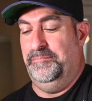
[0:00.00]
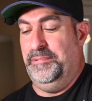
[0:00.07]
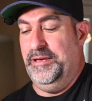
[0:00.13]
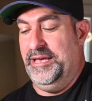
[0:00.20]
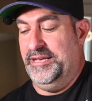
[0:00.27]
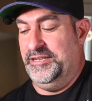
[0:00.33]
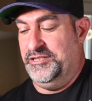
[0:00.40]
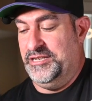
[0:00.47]

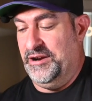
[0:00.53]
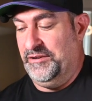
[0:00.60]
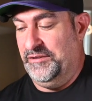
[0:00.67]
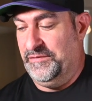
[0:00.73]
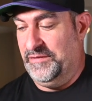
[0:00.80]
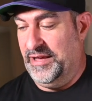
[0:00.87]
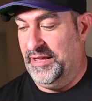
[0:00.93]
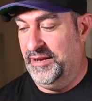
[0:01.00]
Big
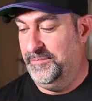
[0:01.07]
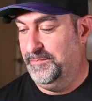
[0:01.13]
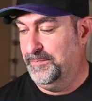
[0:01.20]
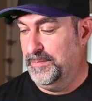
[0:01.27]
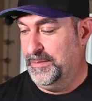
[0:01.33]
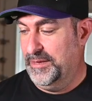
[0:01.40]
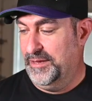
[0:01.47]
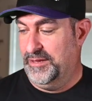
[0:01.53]
cherry fan.
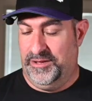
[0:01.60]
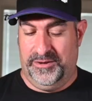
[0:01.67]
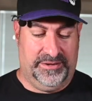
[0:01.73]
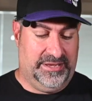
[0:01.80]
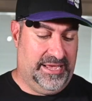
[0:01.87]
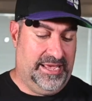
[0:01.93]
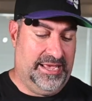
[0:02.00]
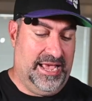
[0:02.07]

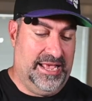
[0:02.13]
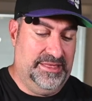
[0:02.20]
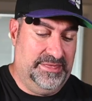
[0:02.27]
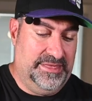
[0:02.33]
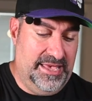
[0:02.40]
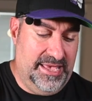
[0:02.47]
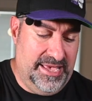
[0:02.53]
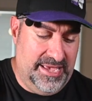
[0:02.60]
Okay, and
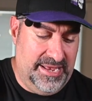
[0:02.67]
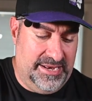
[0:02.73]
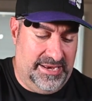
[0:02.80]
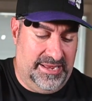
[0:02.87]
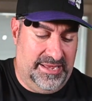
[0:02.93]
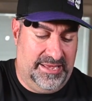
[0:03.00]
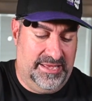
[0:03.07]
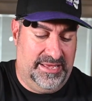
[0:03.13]

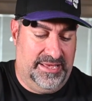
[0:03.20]
then